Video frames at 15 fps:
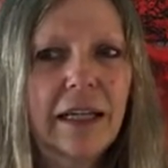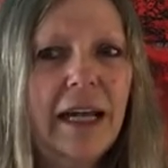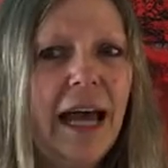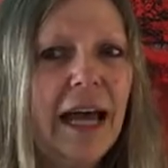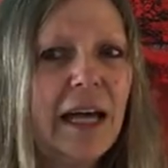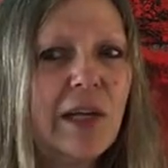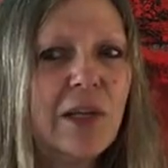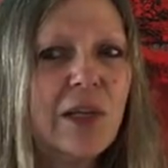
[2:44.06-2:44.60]
It
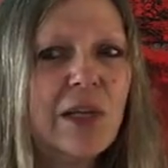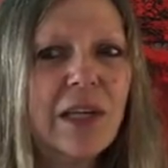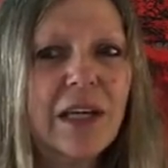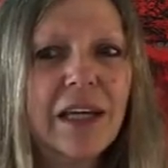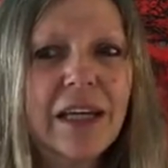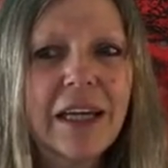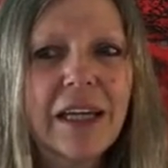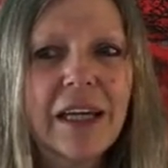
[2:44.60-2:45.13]
has
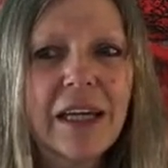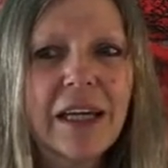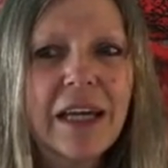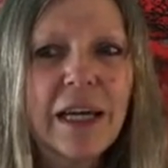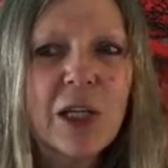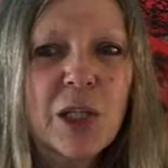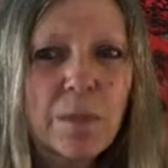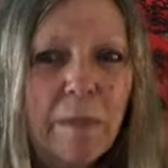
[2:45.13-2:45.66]

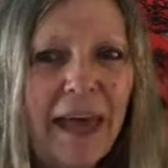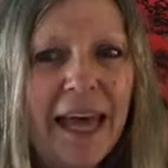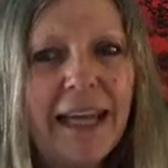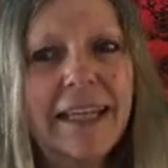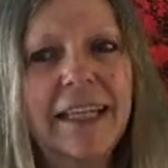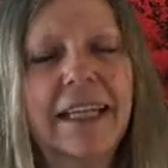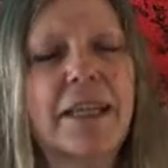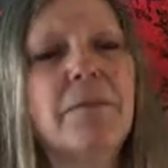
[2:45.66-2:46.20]

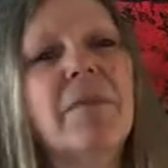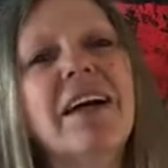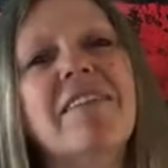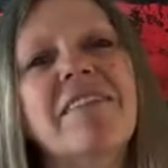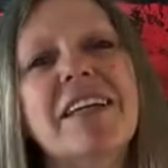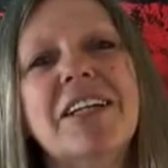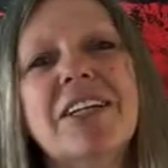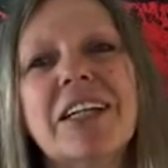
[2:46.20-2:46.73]
expanded my
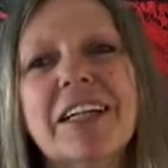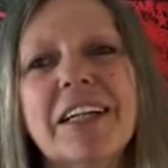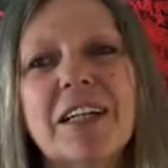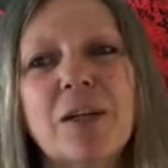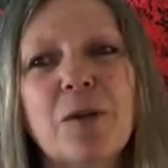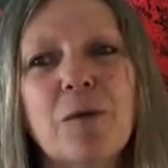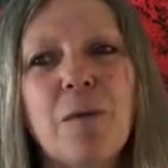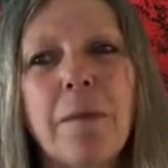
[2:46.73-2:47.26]
vision
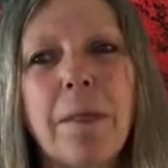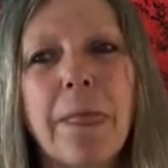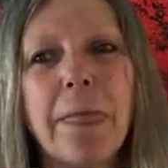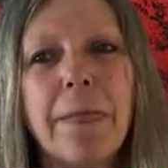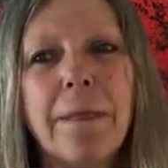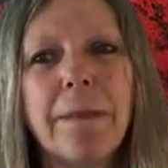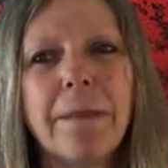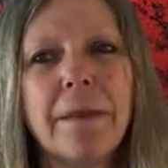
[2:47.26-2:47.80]

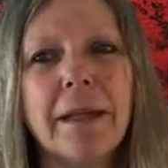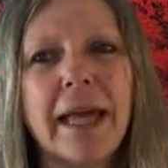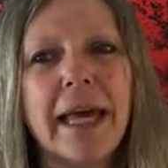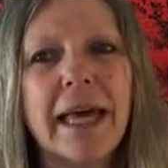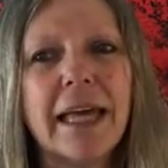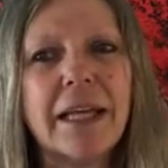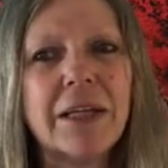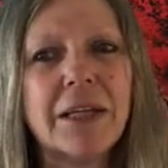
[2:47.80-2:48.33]

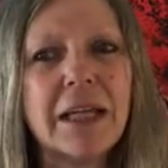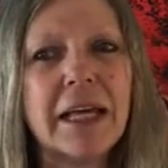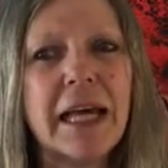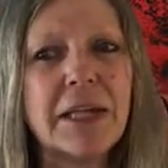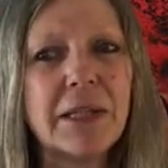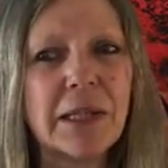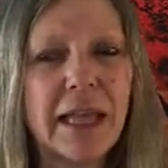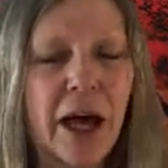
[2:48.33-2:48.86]
and
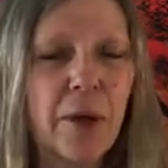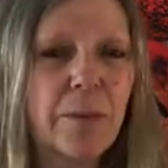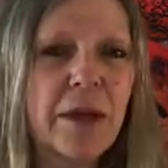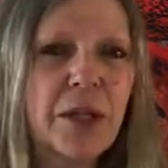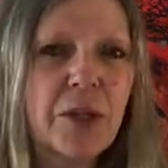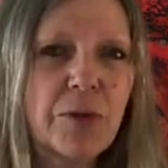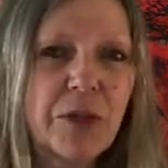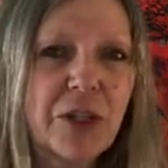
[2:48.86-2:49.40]
has allowed
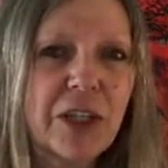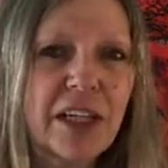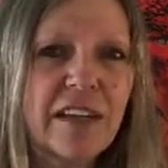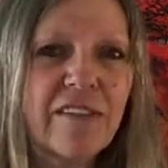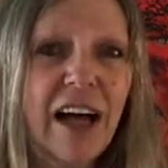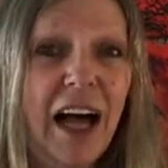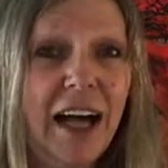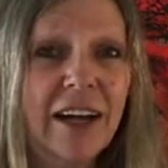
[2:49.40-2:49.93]
me to
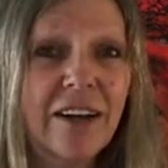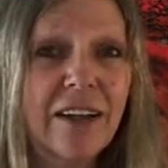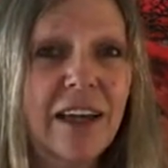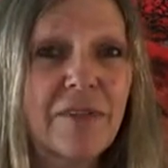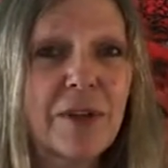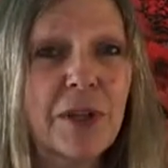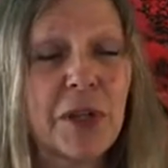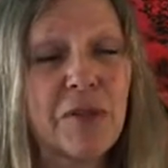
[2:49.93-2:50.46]
achieve higher
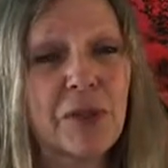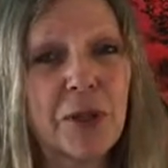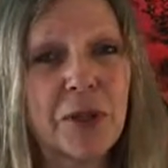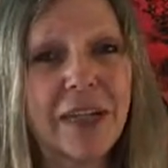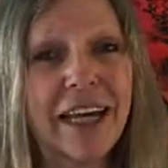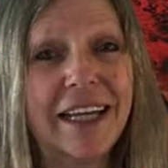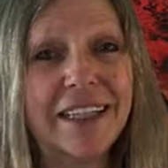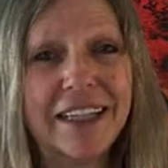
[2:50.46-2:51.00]
levels of
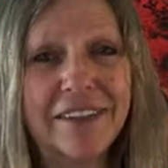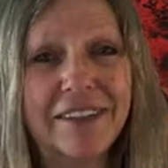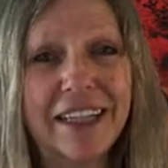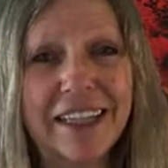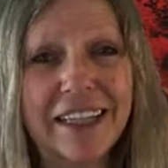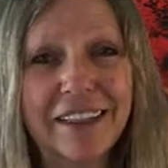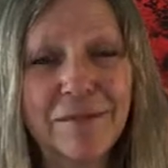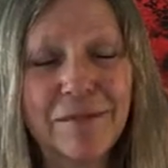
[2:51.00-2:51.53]

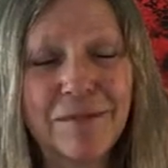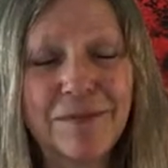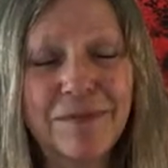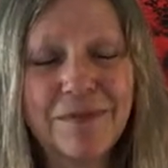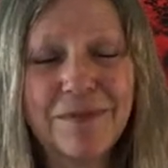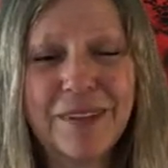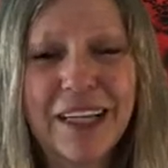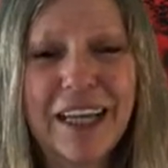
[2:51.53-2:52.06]
creativity.
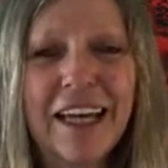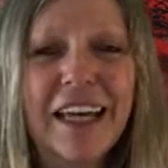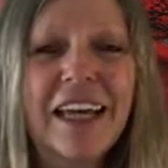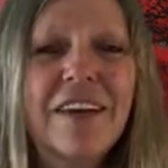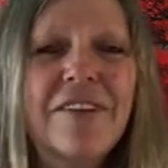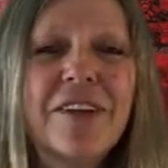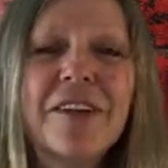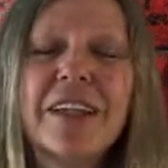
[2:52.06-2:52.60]

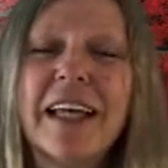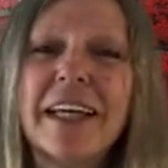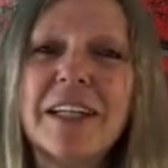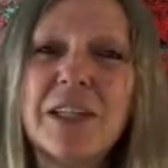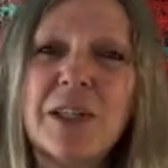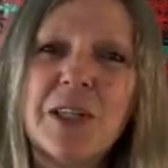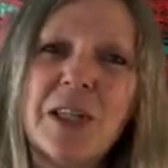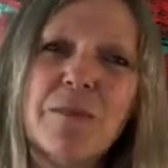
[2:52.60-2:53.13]
If you'd
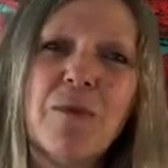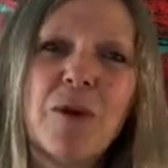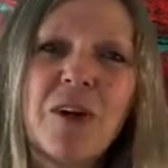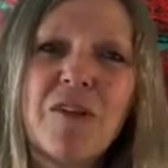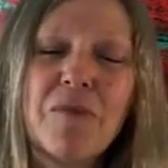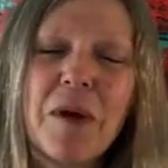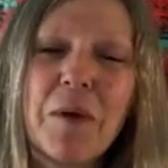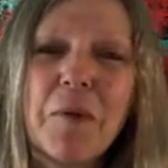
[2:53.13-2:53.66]
like to see more
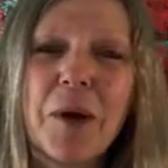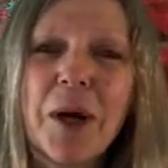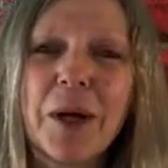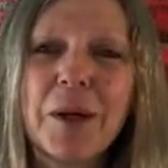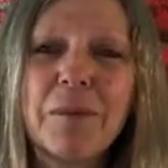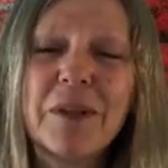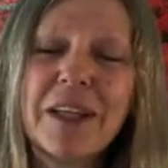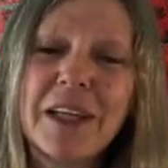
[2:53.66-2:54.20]
of my
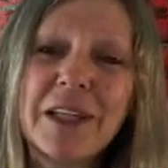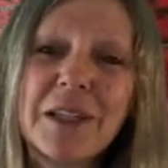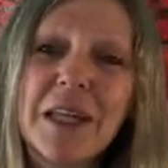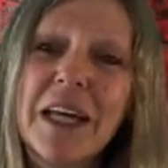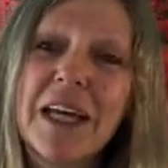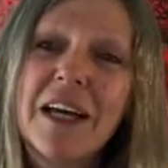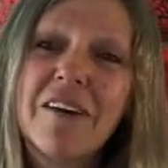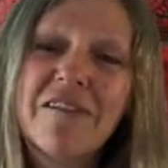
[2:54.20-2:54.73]
work, please
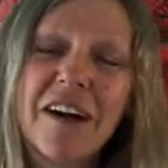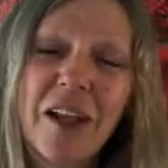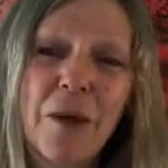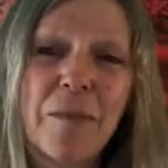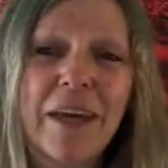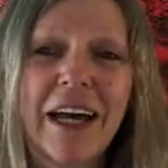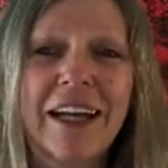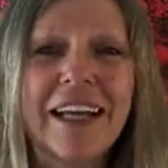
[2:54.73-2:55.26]
follow
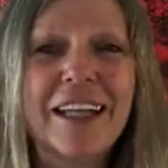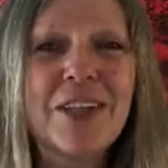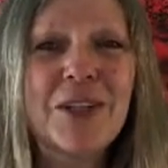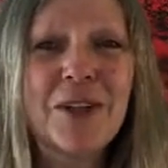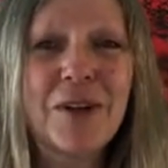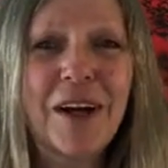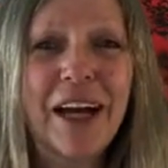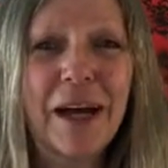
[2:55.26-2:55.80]
me on
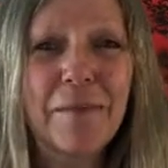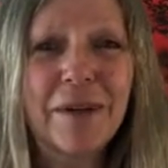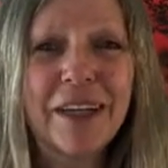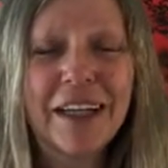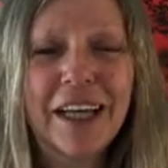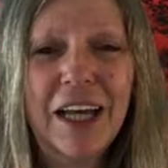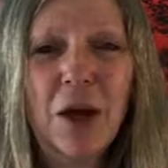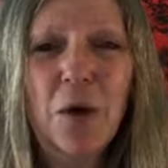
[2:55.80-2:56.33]
Instagram
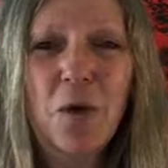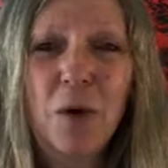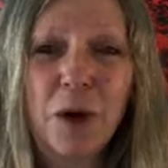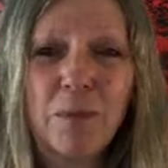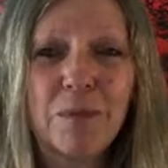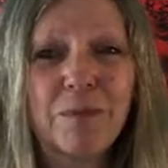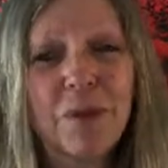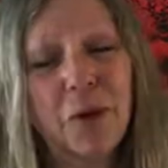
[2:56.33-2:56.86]

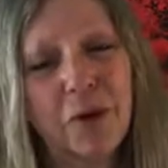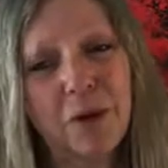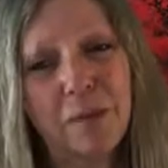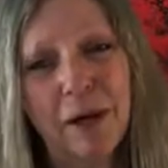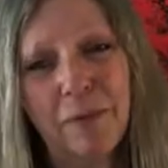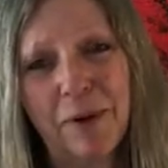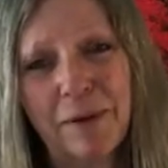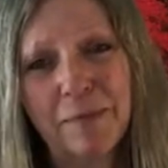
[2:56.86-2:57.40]
or go to
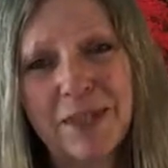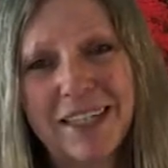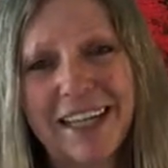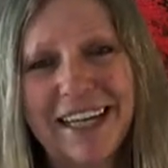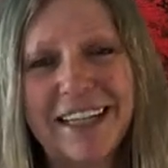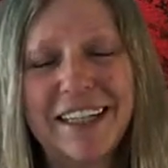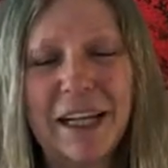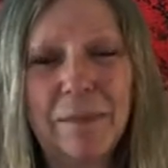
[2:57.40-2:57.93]
my website,